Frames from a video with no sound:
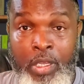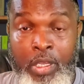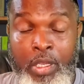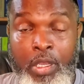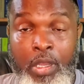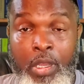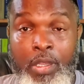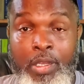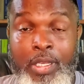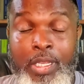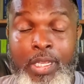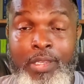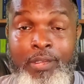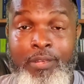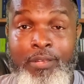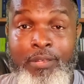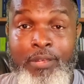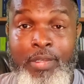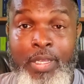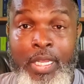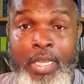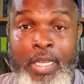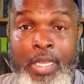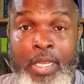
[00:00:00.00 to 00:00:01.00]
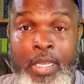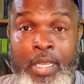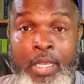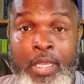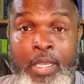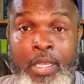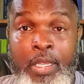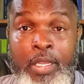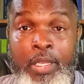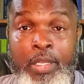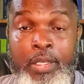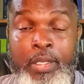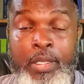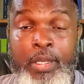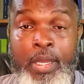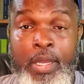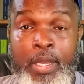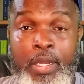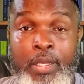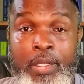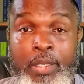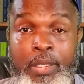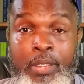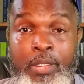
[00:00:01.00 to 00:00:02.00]
Because they said
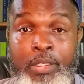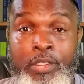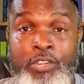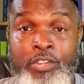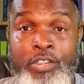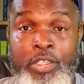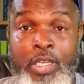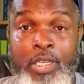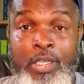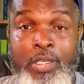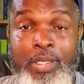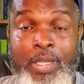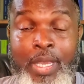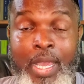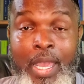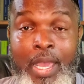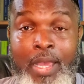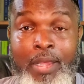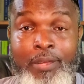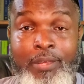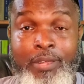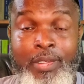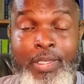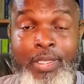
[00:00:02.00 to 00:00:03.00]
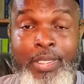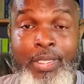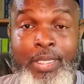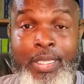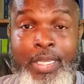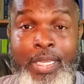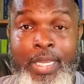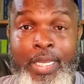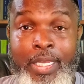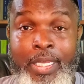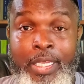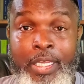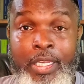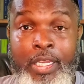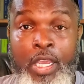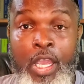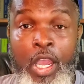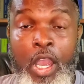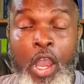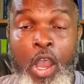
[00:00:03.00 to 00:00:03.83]
none of the Gentiles can get it.